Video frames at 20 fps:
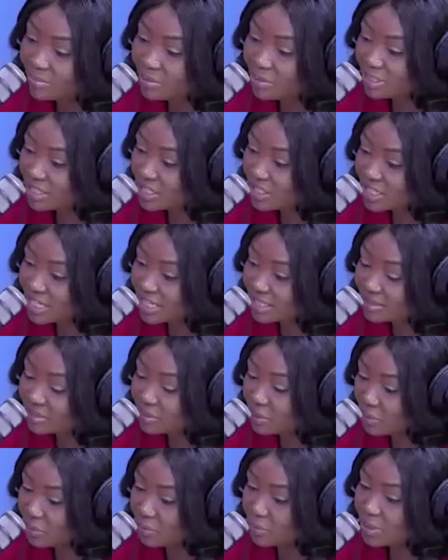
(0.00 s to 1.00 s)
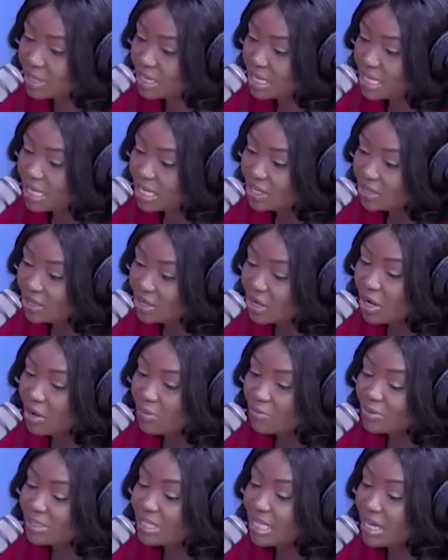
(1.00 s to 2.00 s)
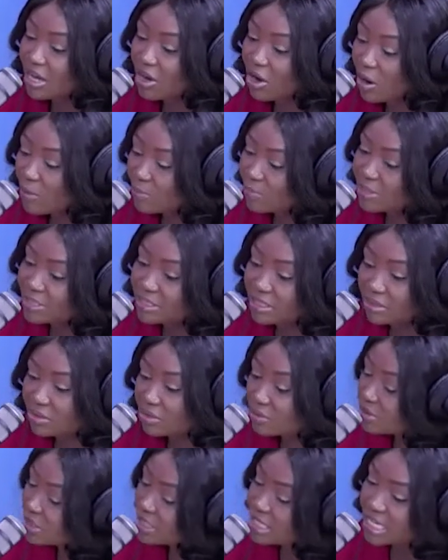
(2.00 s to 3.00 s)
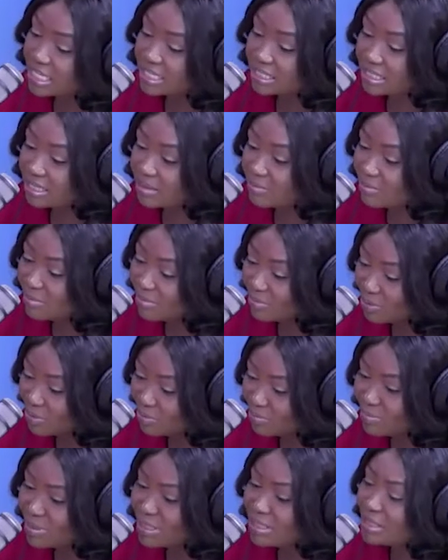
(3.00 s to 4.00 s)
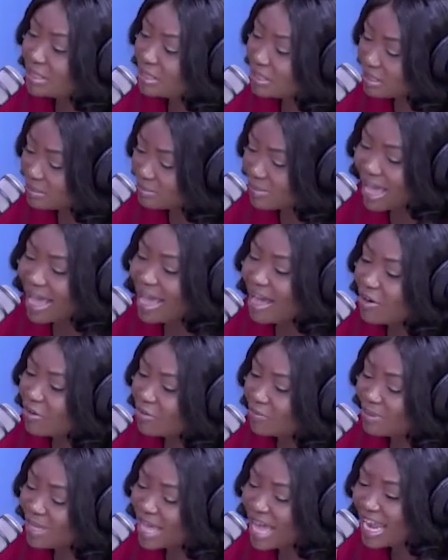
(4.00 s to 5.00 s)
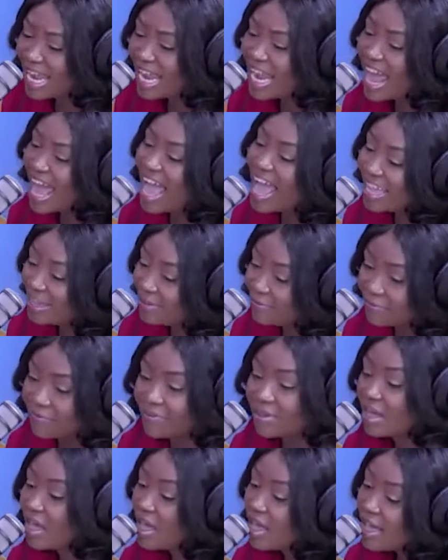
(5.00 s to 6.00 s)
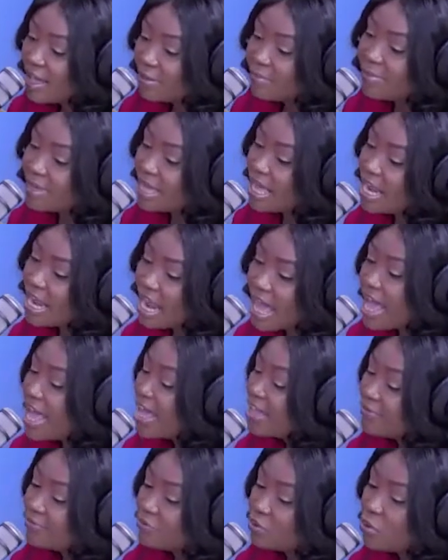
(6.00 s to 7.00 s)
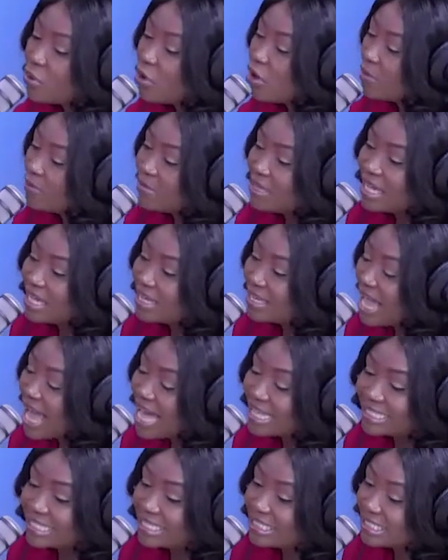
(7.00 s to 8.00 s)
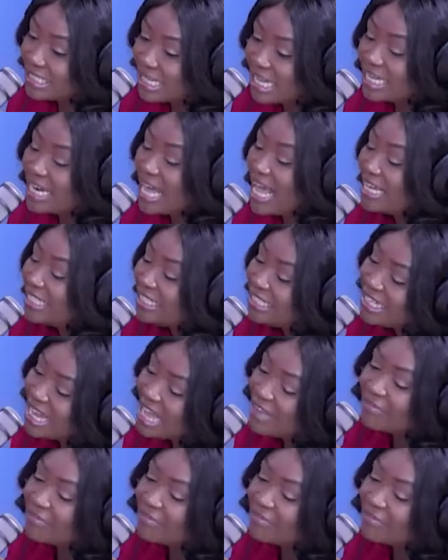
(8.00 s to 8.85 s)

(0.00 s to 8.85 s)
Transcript: musician. No, you come with corporate enthusiasm. Smile, be alive. Don't come here acting dead, and